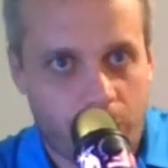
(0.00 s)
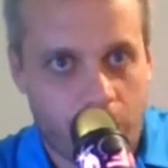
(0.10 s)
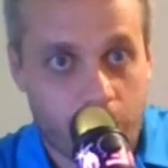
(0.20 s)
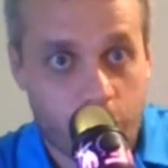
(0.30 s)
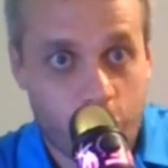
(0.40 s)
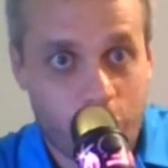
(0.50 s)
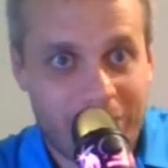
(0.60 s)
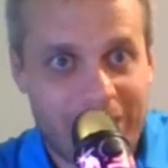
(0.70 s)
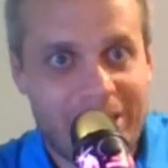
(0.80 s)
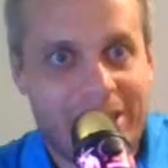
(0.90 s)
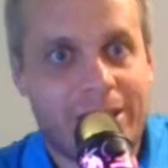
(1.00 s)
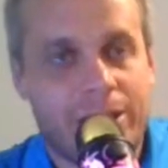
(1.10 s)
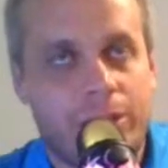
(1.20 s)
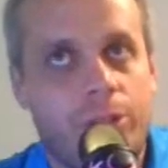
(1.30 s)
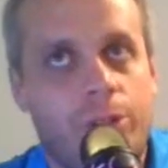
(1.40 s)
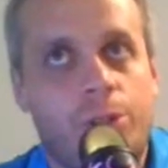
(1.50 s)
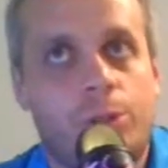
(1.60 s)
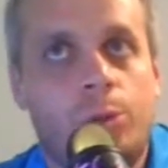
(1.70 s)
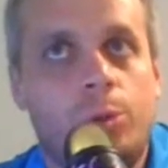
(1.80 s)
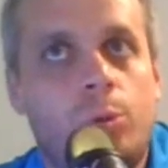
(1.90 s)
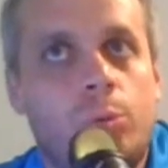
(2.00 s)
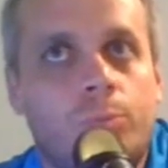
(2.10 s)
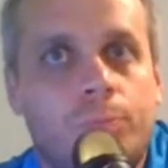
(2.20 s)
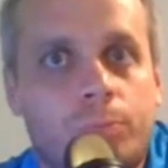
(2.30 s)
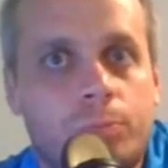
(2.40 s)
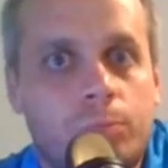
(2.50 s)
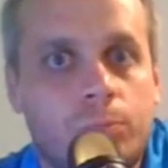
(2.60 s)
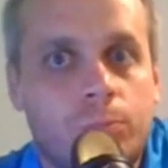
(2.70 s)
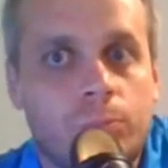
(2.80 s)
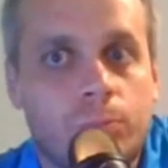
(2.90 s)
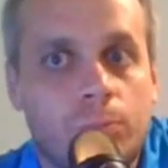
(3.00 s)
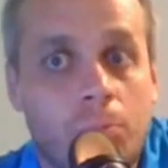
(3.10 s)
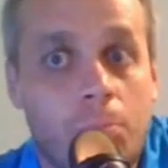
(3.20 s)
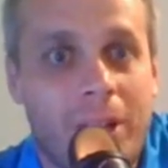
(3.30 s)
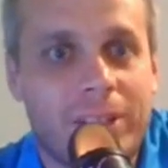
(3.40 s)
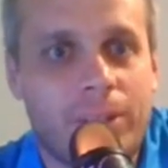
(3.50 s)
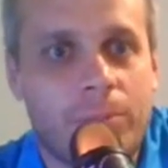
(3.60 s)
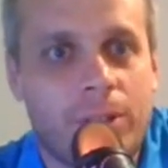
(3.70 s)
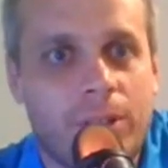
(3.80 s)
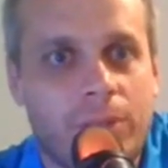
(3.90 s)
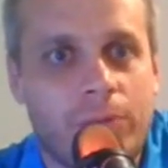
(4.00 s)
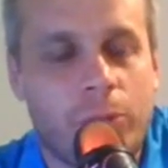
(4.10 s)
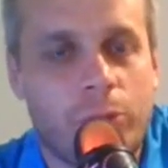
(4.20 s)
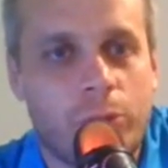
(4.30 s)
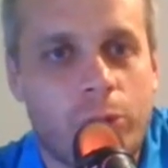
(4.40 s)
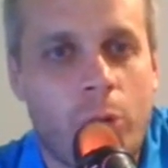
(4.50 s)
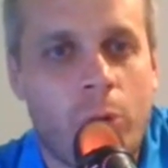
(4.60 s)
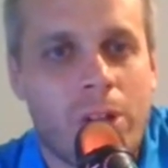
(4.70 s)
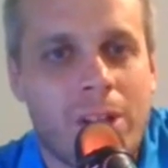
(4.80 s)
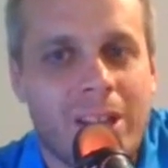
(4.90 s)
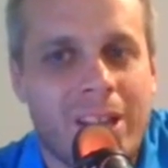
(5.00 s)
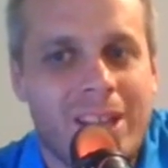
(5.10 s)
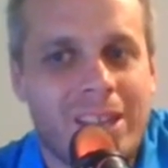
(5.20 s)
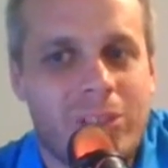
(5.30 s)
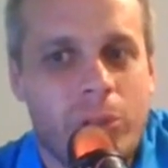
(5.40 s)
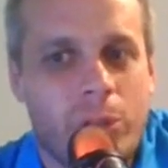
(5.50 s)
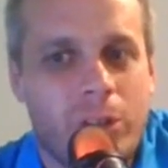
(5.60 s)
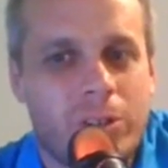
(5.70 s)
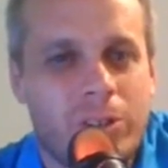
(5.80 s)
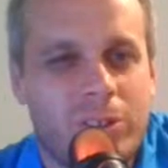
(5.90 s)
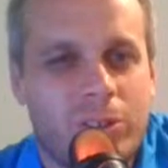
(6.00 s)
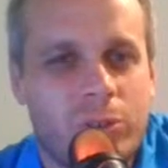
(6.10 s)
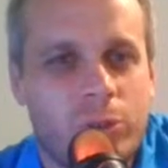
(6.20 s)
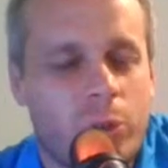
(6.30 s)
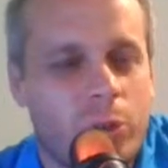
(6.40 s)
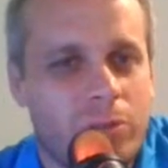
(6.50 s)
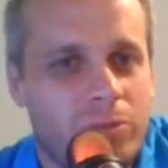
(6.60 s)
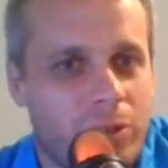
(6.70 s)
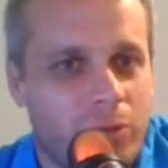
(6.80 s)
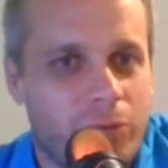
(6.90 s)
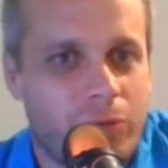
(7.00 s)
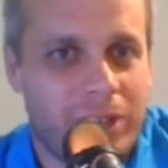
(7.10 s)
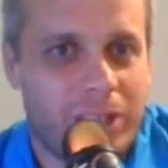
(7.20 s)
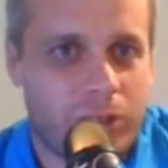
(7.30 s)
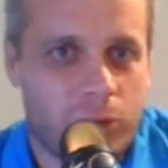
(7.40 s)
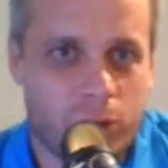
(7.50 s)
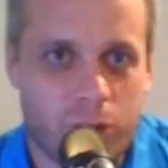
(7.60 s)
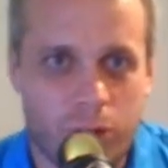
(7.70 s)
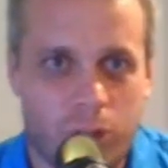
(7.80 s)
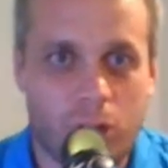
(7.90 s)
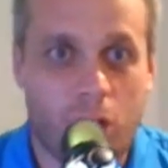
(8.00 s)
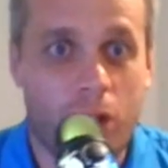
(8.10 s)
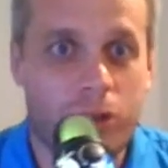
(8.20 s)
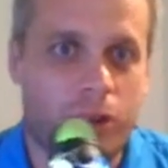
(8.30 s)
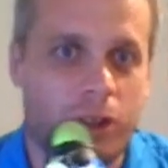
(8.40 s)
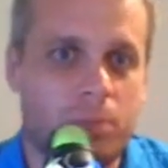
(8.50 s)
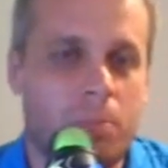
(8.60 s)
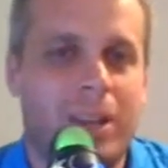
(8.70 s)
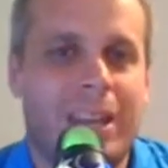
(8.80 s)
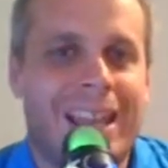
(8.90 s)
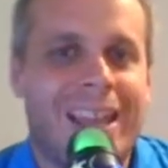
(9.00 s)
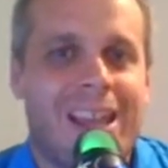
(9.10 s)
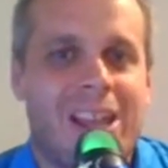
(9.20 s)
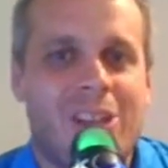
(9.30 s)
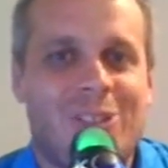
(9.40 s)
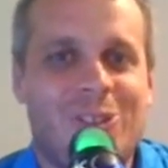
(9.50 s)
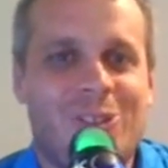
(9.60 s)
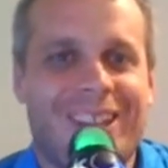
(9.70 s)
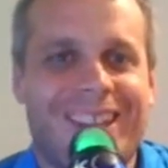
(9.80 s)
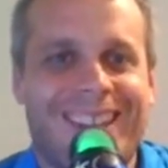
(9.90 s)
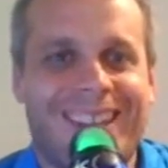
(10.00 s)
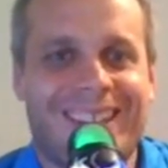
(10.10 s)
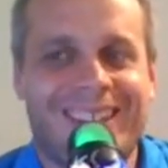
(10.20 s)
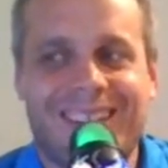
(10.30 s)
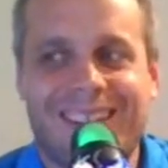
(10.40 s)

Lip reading: agree to buy something in the future. So they're sort of different financial constructs, but you can